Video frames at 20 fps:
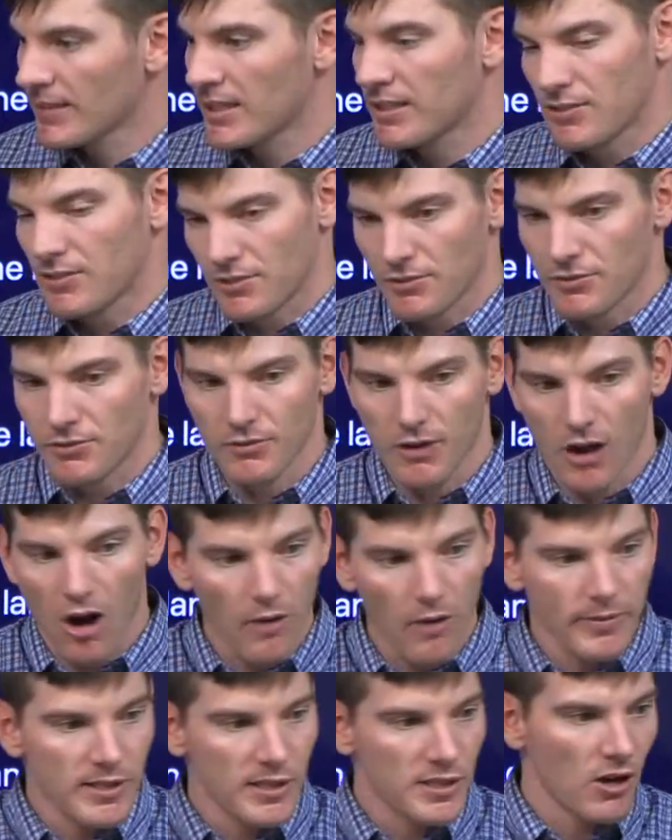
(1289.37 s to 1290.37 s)
to all
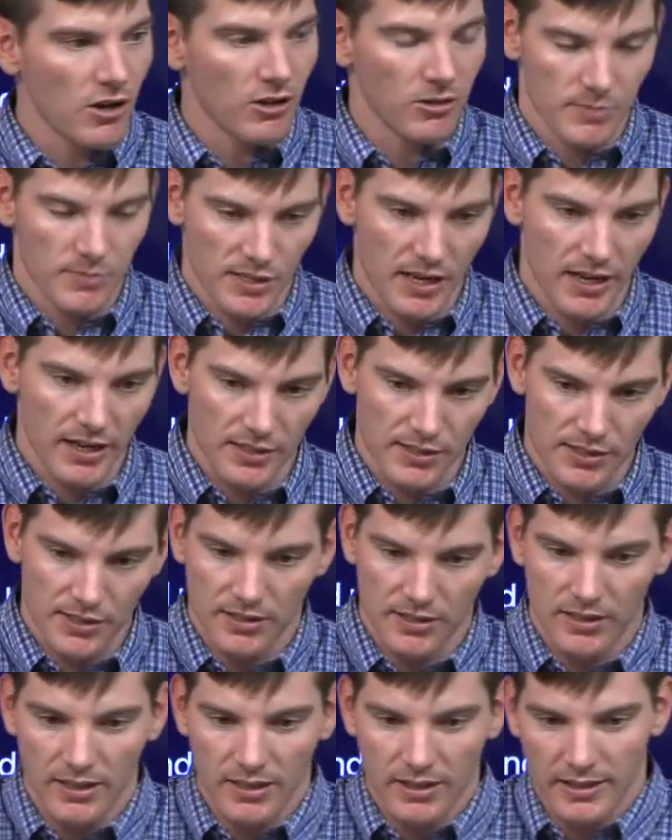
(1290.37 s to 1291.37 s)
be circumcised.
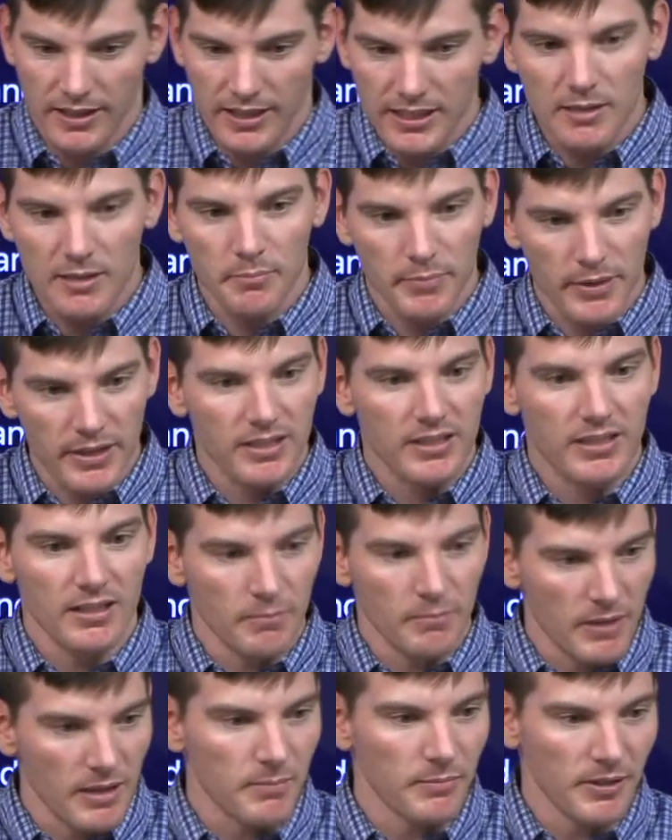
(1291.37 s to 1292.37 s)
That's a big
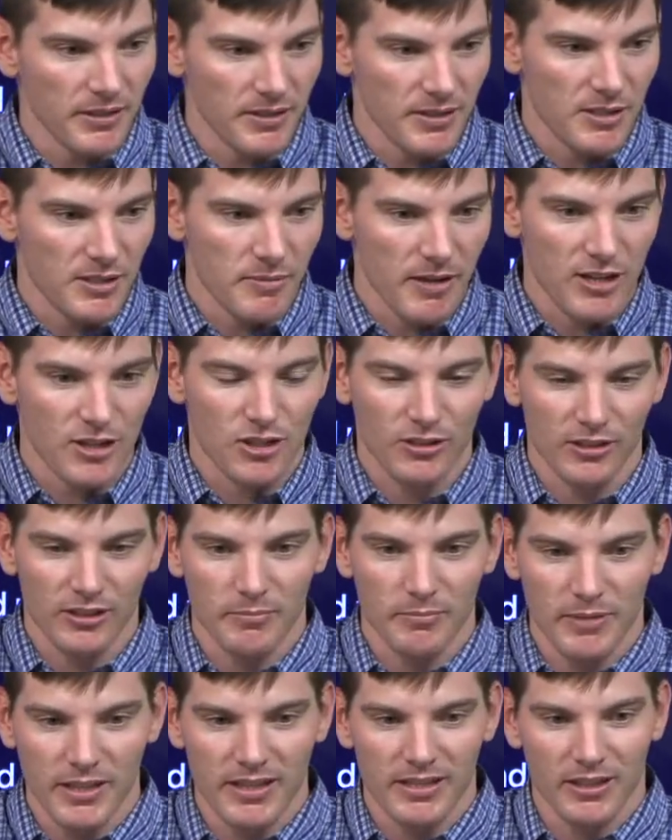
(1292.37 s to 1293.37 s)
commitment, especially
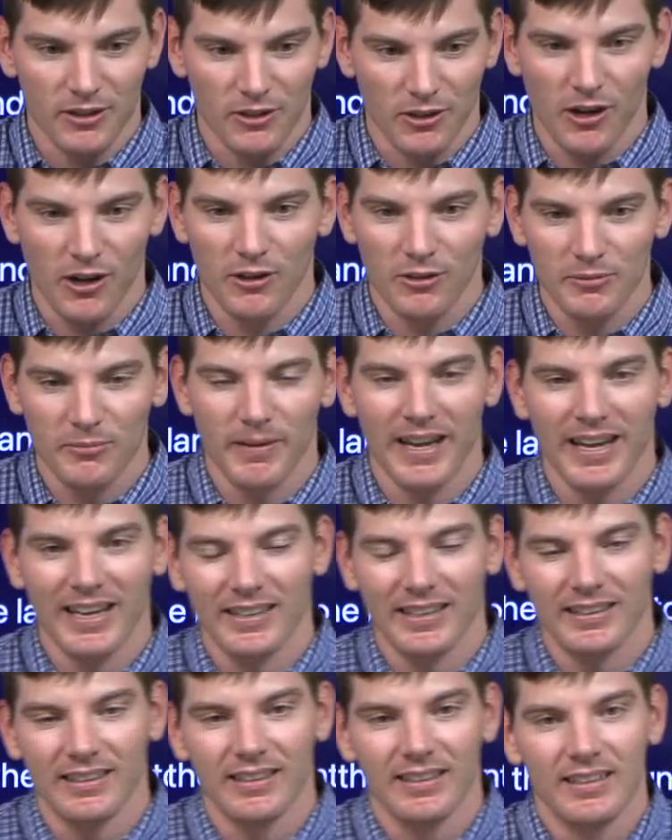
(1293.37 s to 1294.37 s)
being a grown
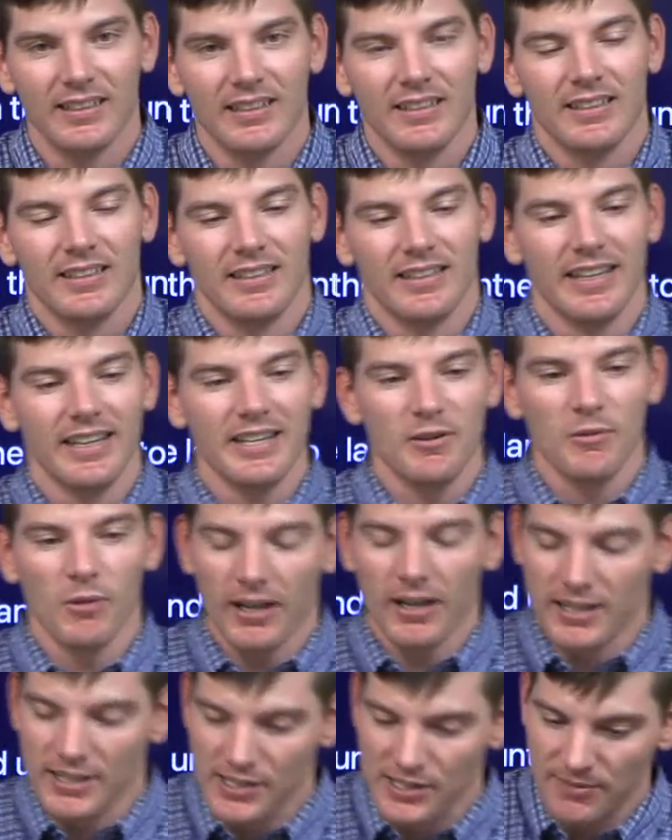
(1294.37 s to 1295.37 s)
man.
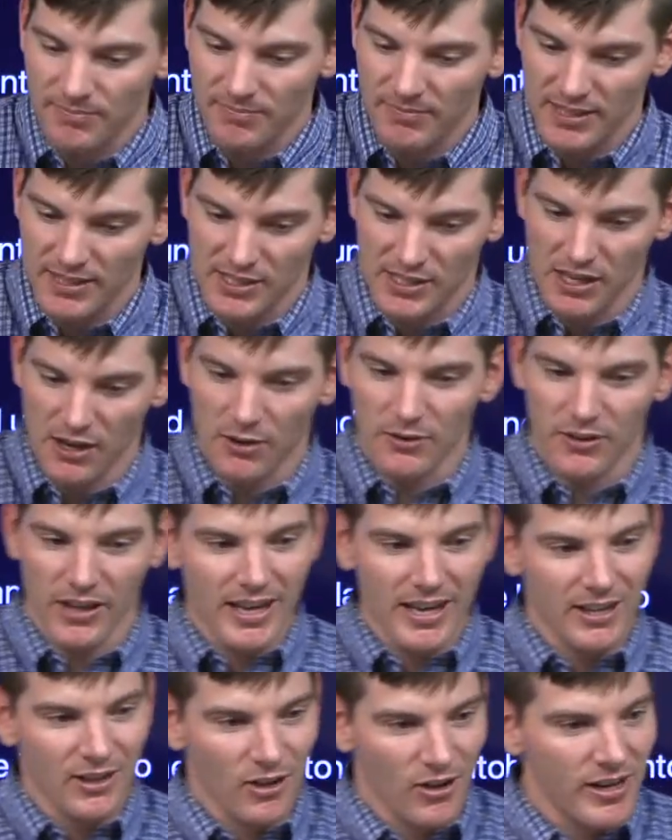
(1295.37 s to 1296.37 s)
Anyways, so they
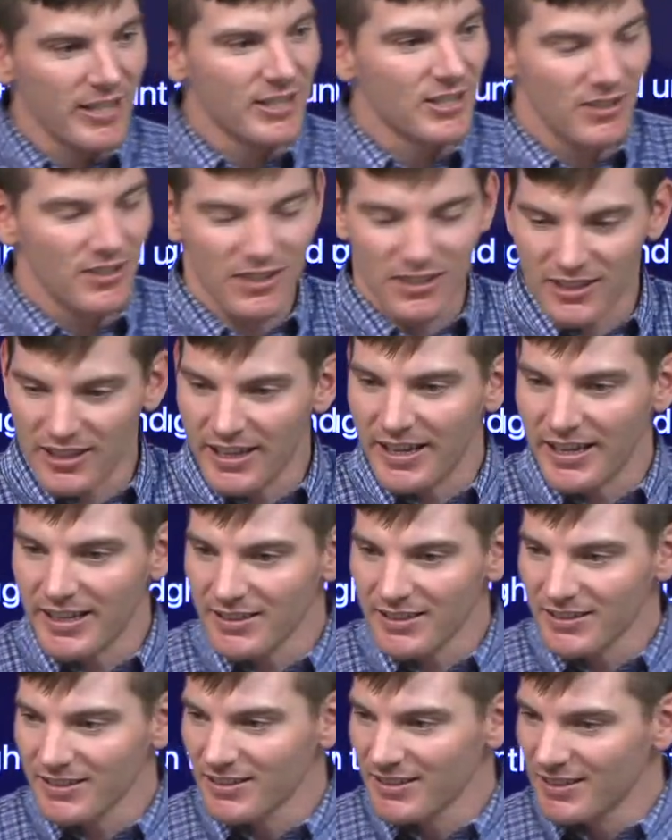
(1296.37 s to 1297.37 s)
agree to the
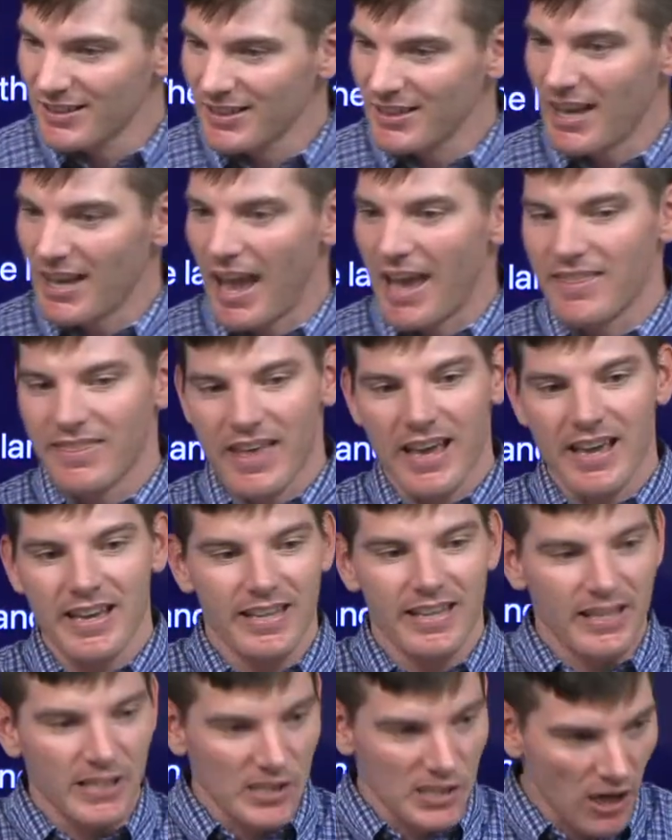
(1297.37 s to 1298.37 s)
thing, and they
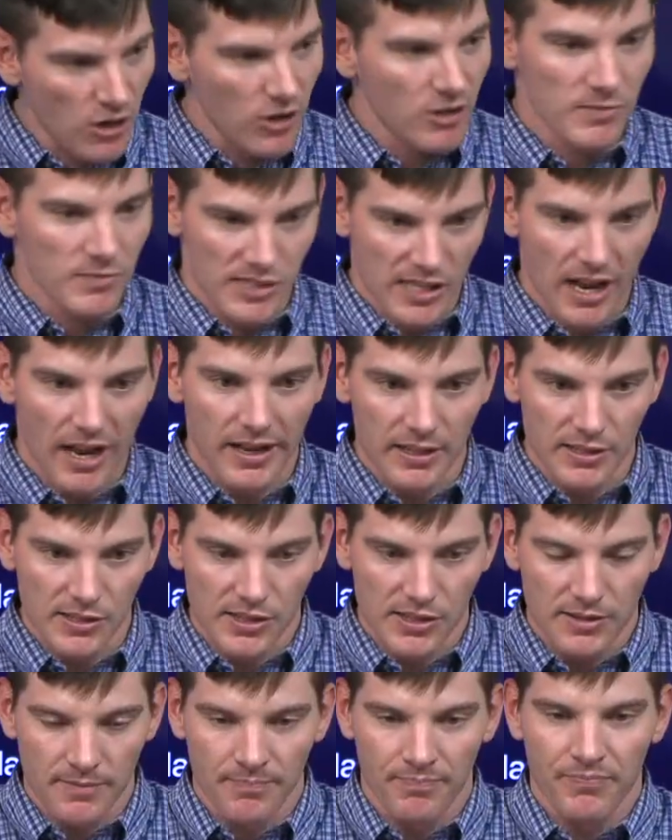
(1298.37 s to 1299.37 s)
get circumcised.
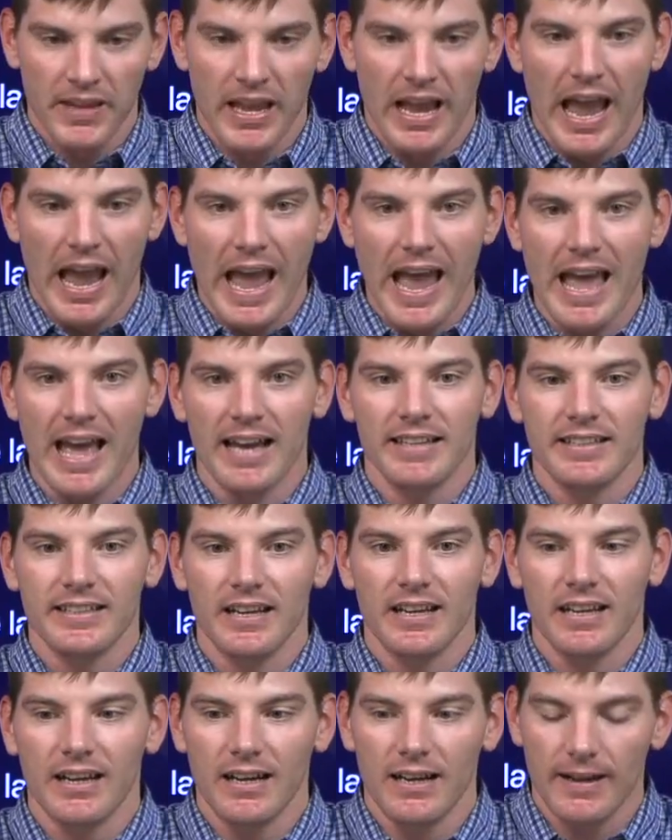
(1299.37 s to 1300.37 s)
And
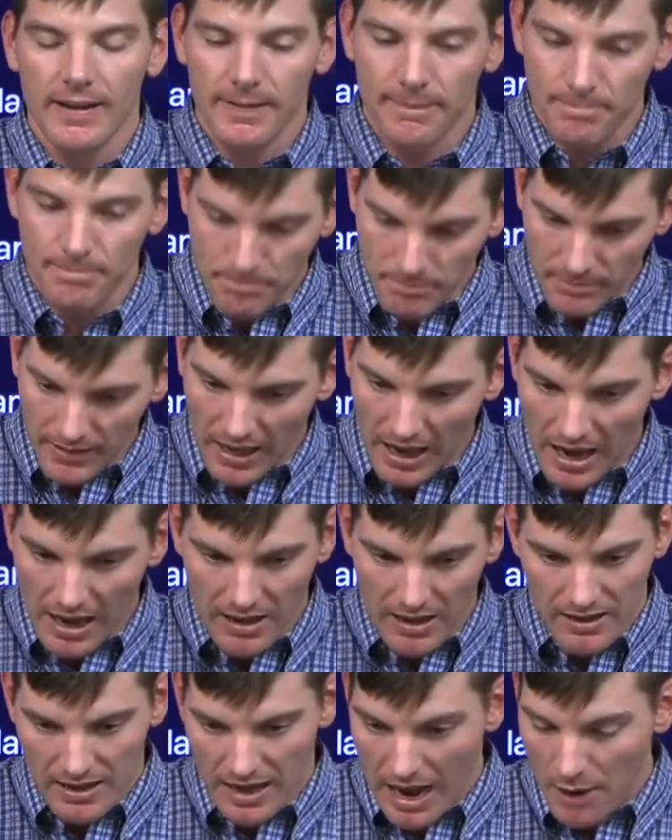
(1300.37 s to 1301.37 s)

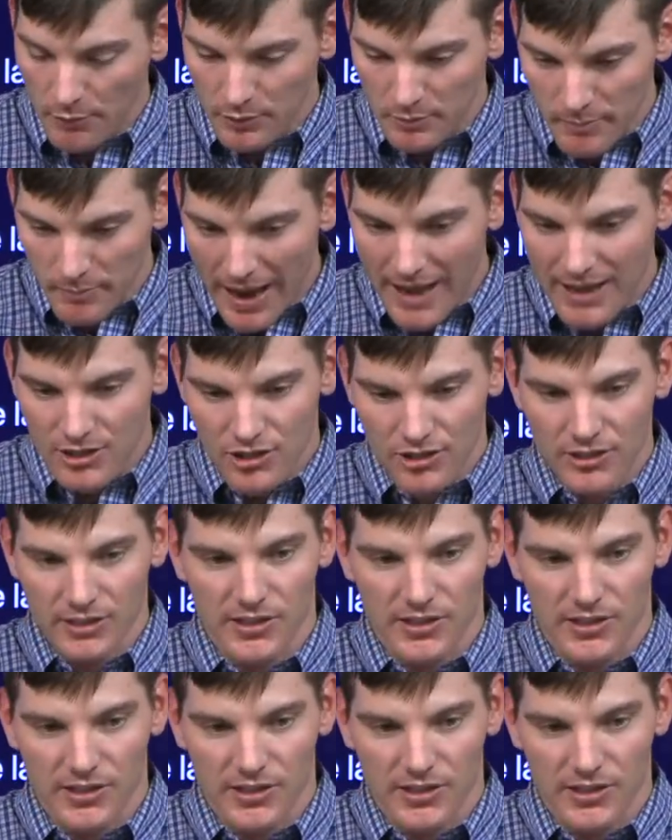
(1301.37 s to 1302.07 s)
I would imagine